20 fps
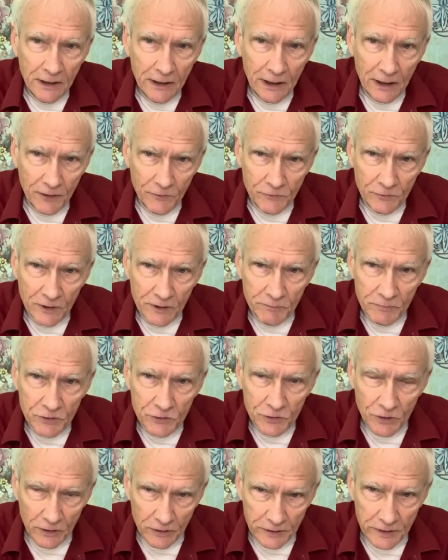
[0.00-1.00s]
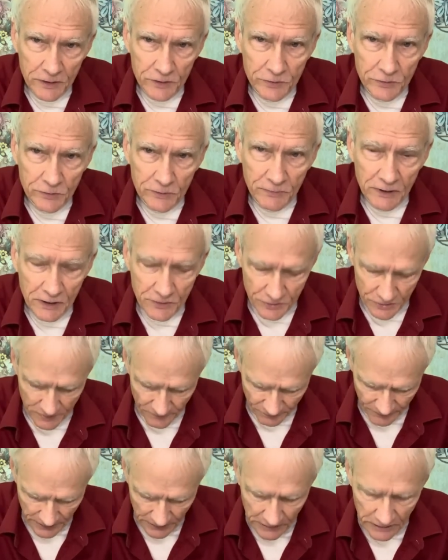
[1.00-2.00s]
after I've been talking too much,
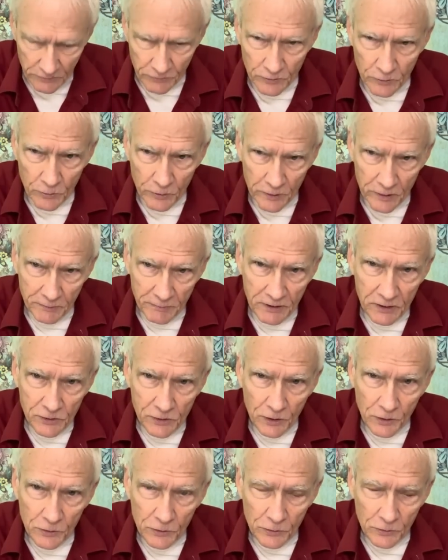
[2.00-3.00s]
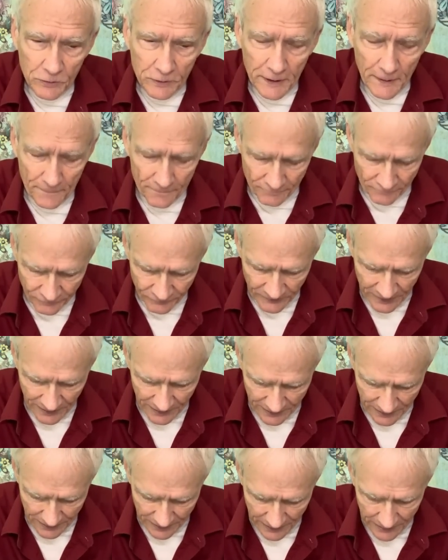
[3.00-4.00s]
it would already be cold.
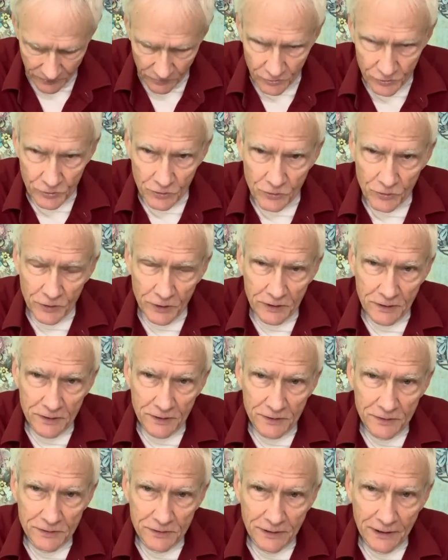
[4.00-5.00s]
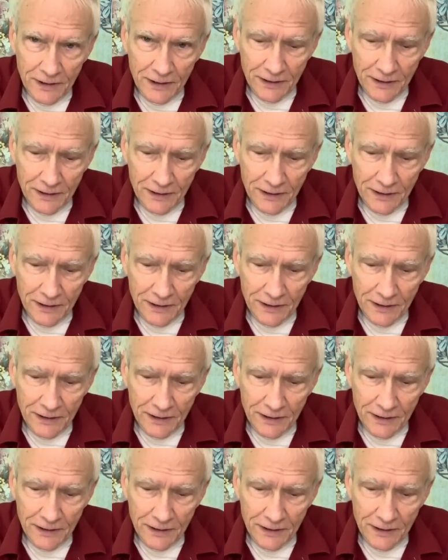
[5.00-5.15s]
And the truth is,